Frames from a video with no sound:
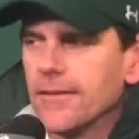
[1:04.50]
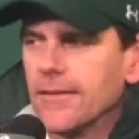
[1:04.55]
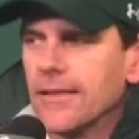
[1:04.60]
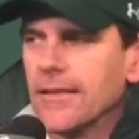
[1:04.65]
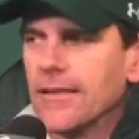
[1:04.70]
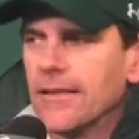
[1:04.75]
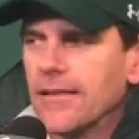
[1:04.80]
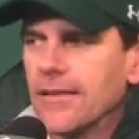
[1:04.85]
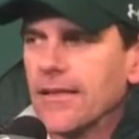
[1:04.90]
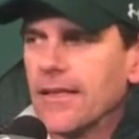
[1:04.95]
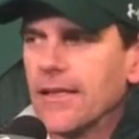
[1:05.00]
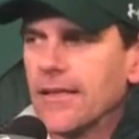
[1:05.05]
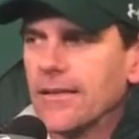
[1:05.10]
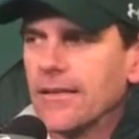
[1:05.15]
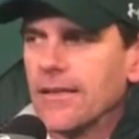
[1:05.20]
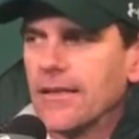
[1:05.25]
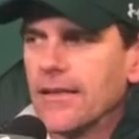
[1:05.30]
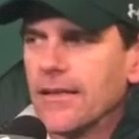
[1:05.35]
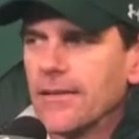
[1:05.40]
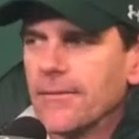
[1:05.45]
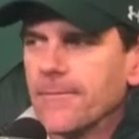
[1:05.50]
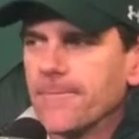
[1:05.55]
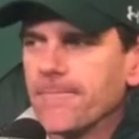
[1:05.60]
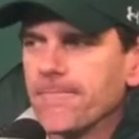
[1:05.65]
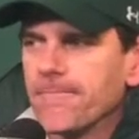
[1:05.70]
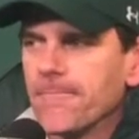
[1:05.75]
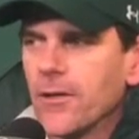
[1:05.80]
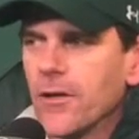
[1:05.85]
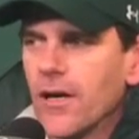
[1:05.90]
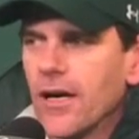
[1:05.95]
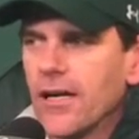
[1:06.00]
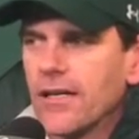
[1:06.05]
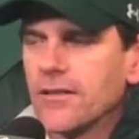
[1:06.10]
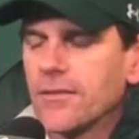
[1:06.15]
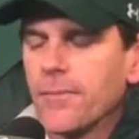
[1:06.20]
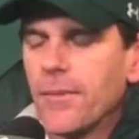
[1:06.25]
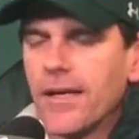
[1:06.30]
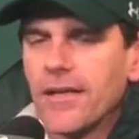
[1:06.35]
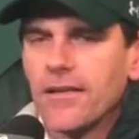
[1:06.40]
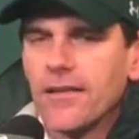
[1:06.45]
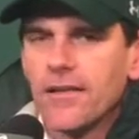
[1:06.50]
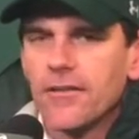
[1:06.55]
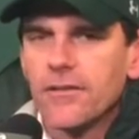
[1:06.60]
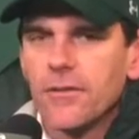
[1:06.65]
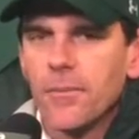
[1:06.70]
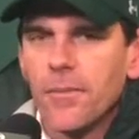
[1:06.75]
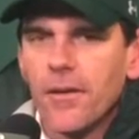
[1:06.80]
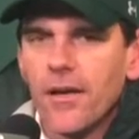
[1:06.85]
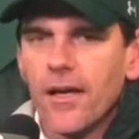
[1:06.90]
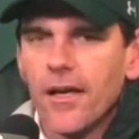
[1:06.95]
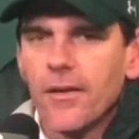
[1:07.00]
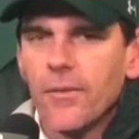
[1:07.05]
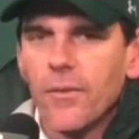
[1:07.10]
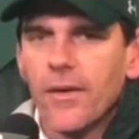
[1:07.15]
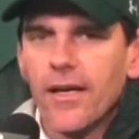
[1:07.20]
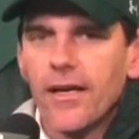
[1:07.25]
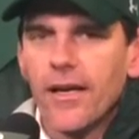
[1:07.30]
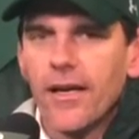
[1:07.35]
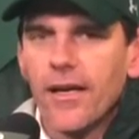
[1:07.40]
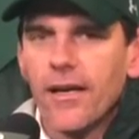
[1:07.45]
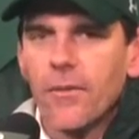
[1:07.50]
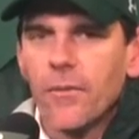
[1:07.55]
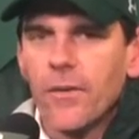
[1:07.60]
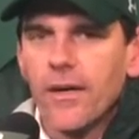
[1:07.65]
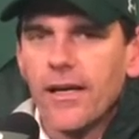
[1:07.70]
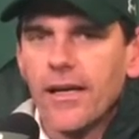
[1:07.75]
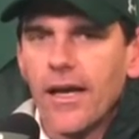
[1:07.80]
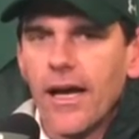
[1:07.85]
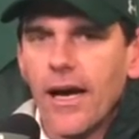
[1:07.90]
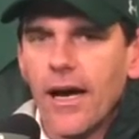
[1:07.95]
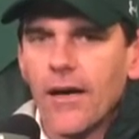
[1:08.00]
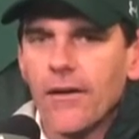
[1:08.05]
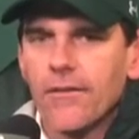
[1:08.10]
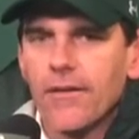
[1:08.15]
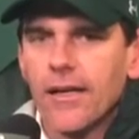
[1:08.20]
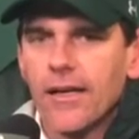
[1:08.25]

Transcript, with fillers: uh, that you know I expect us to play week in and week out.